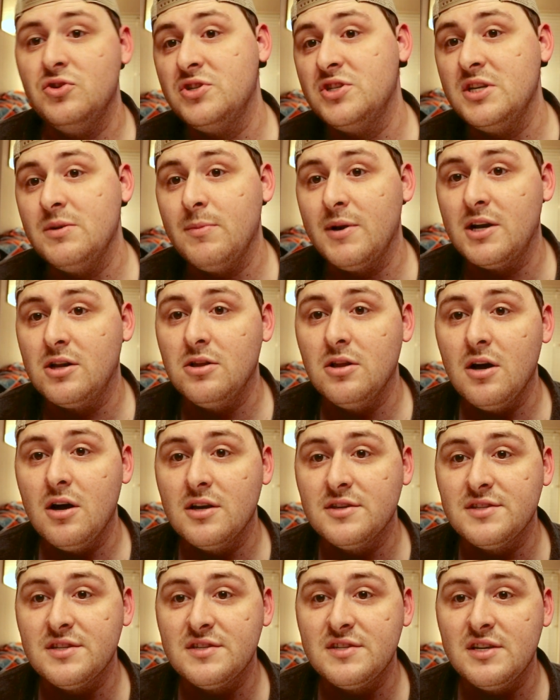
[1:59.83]
see my
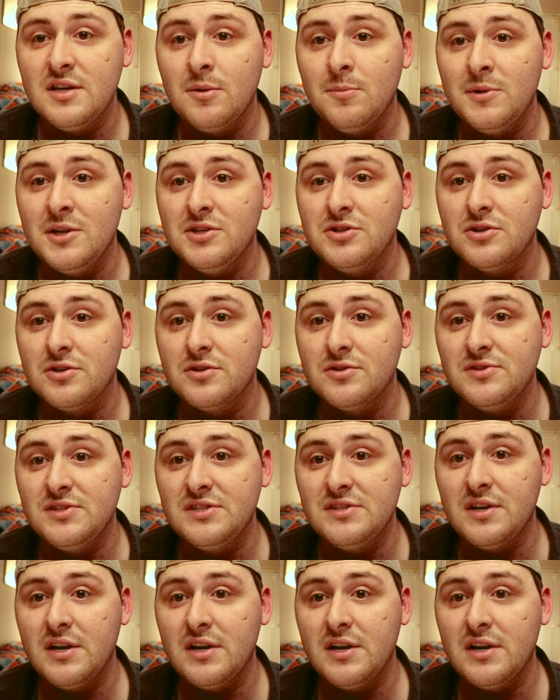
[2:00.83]
closet, see how many jerseys